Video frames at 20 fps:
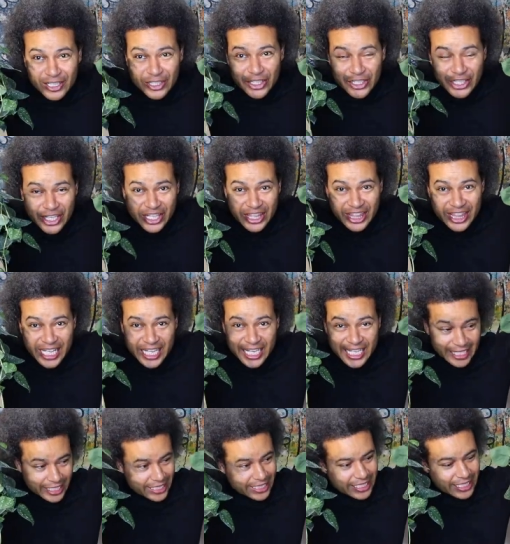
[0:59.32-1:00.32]
Look at
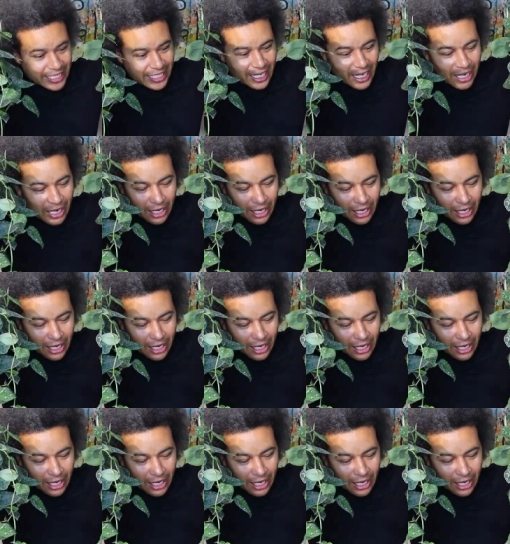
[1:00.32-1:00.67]
these.